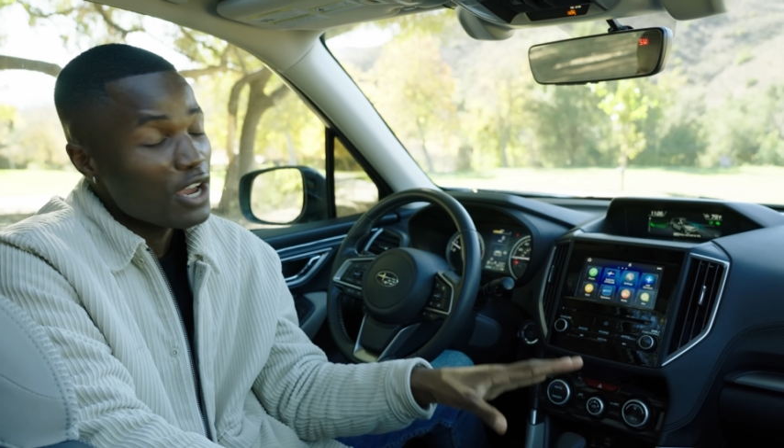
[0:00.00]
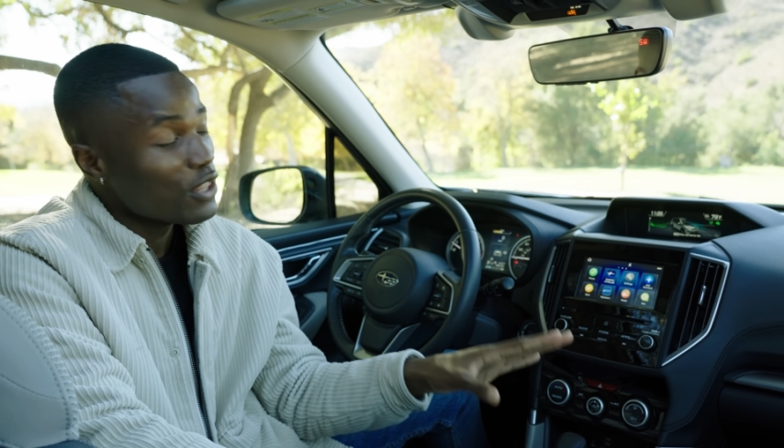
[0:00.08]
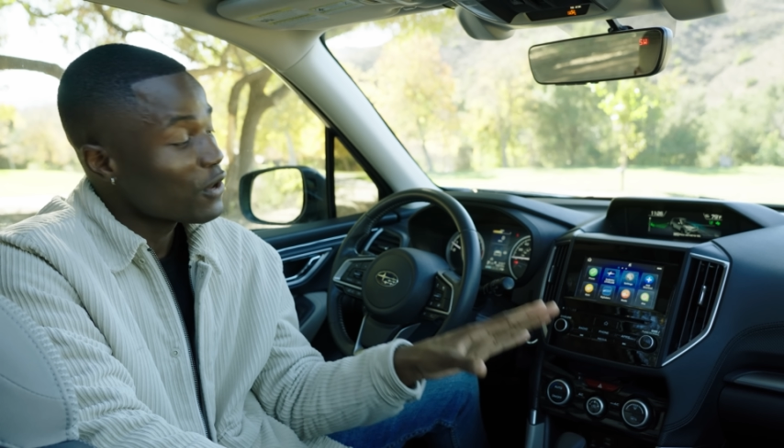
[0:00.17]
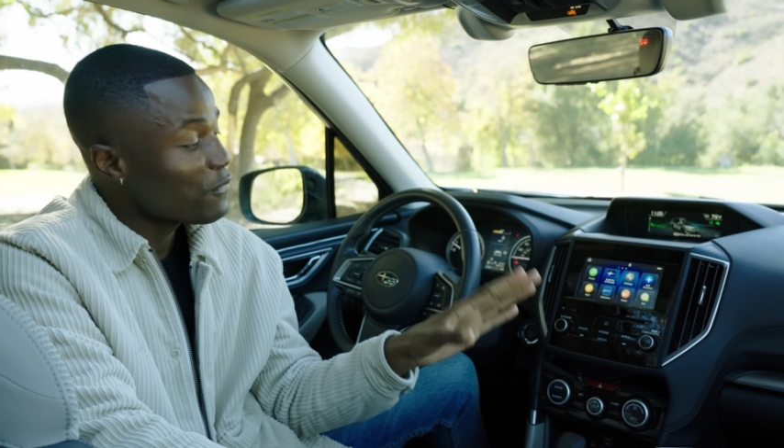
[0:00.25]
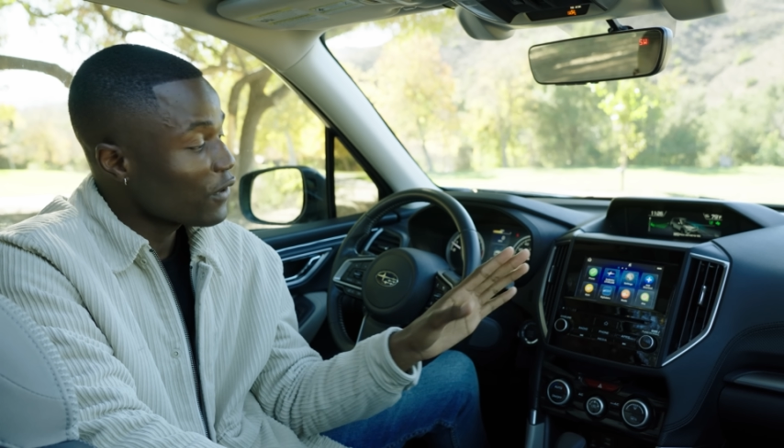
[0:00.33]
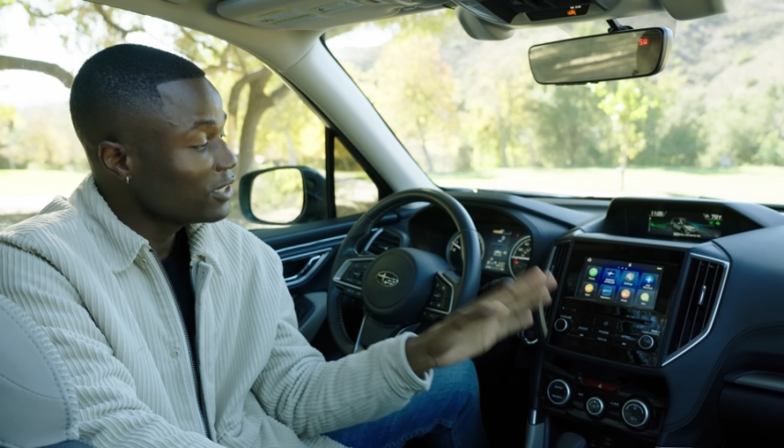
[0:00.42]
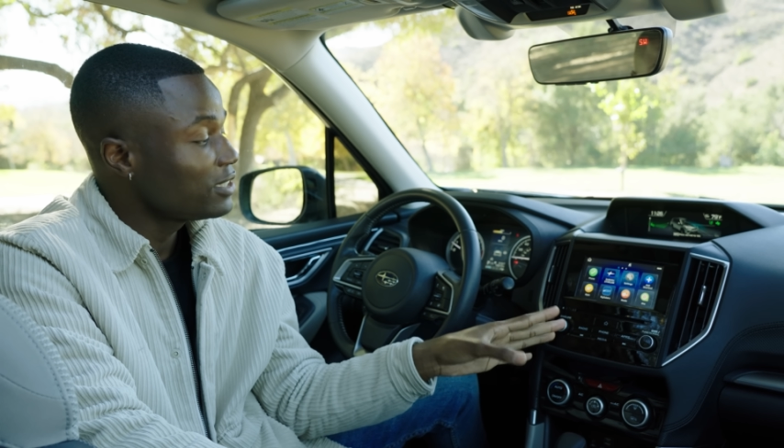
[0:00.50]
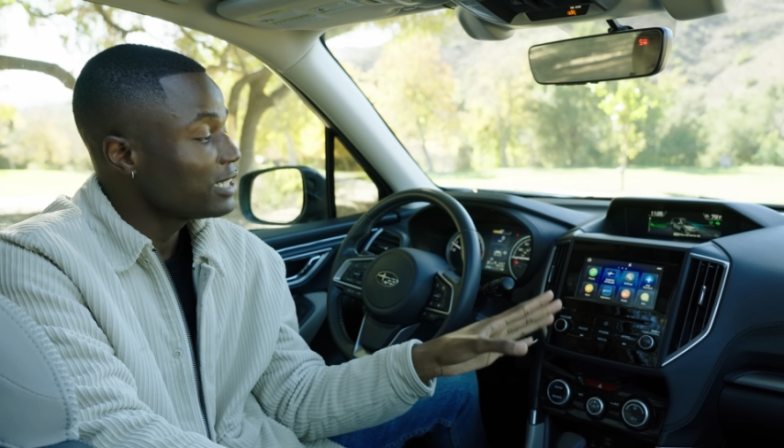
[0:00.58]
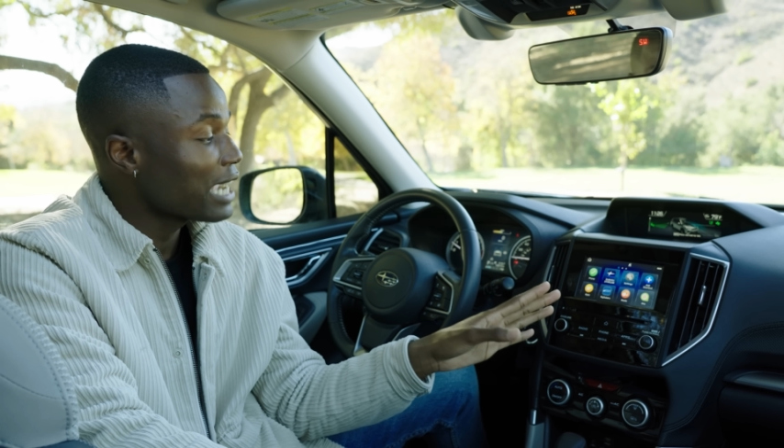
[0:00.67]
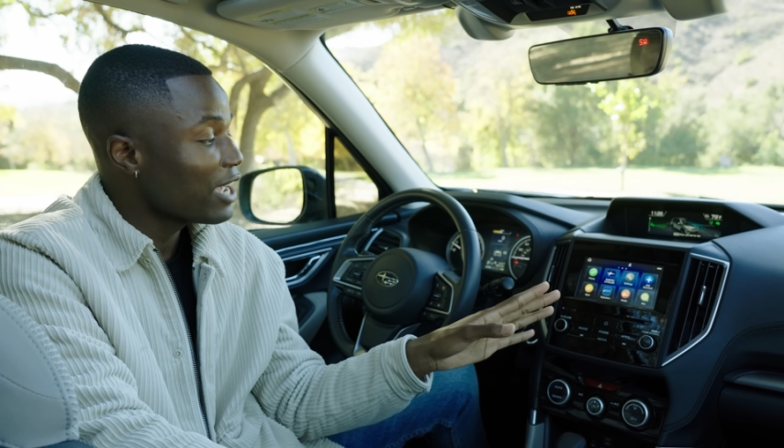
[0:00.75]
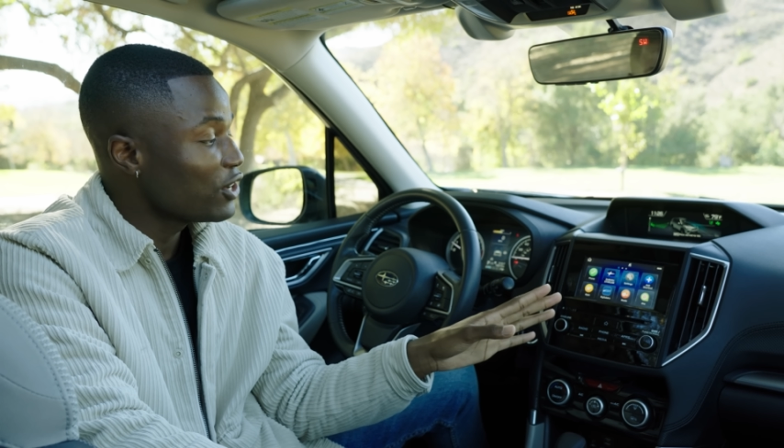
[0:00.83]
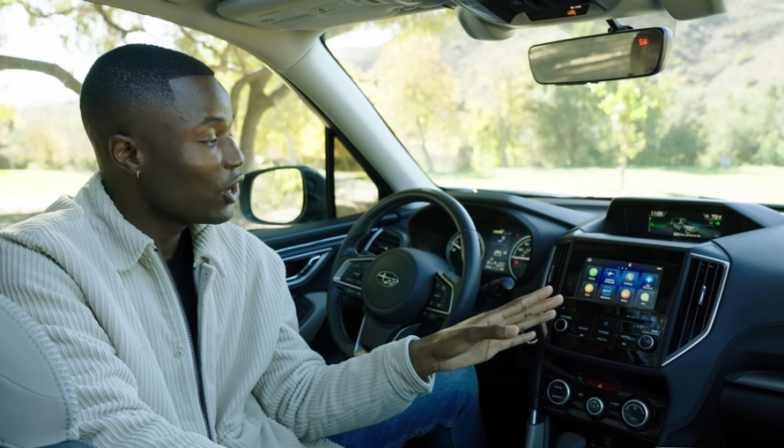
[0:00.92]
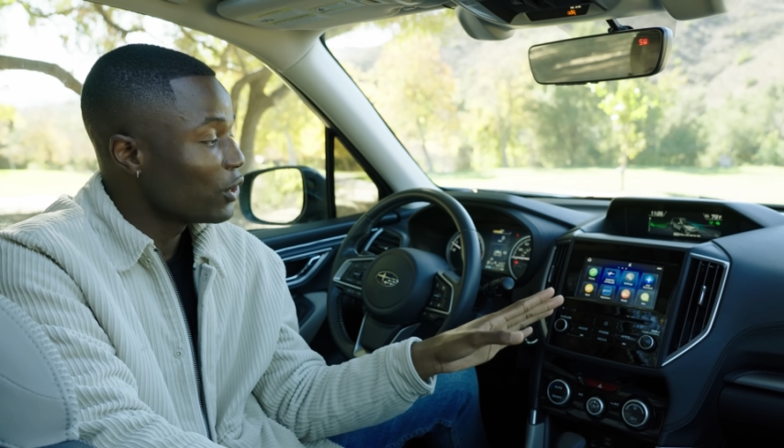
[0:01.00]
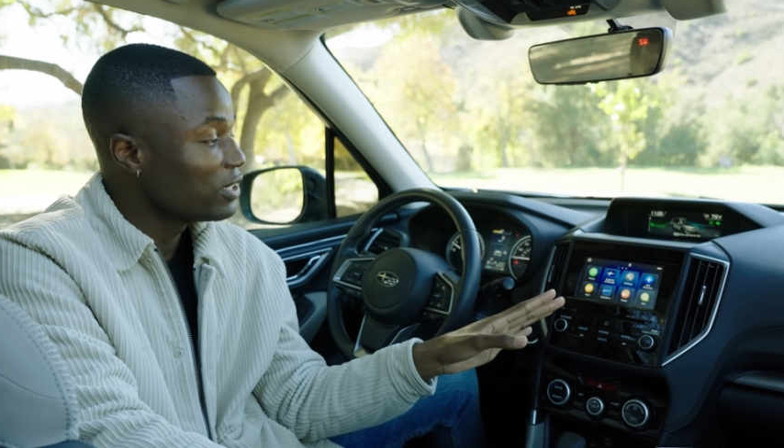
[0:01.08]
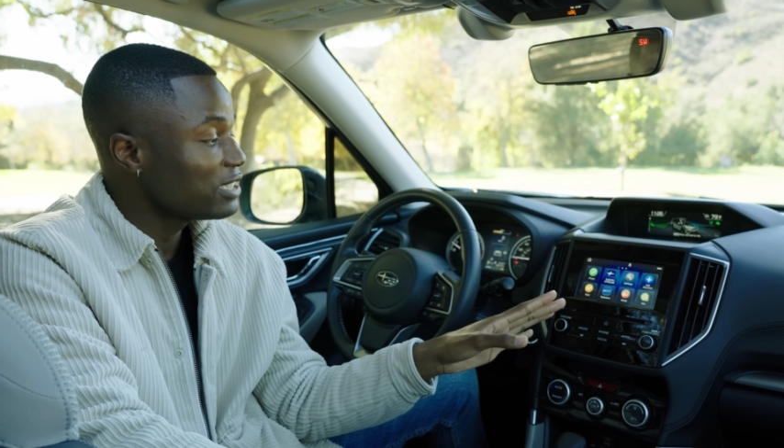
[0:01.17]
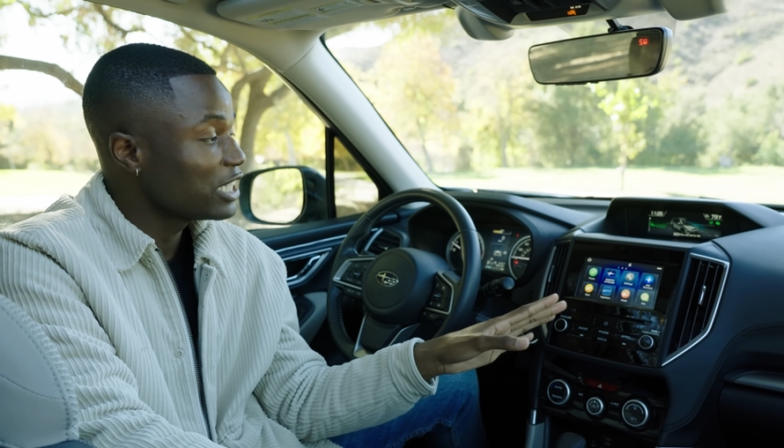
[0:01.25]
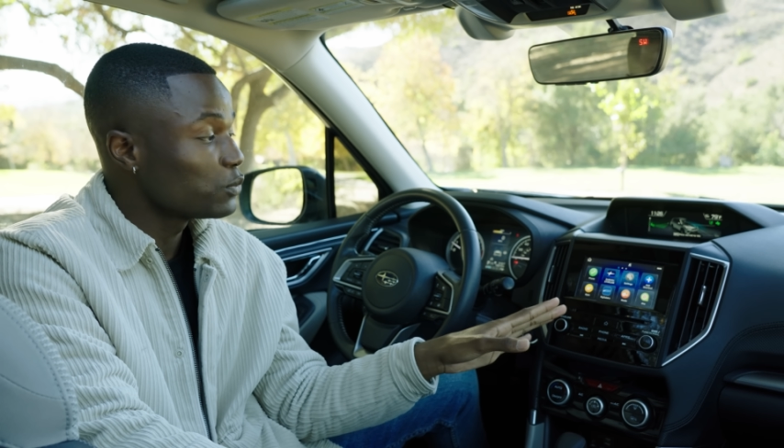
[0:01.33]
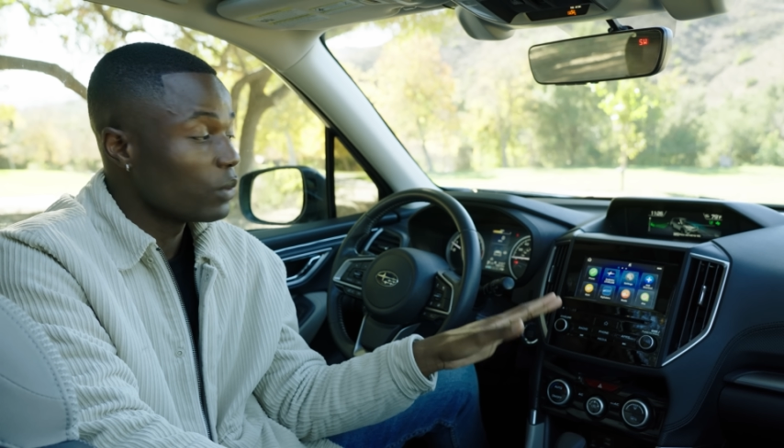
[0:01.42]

the first thing I noticed is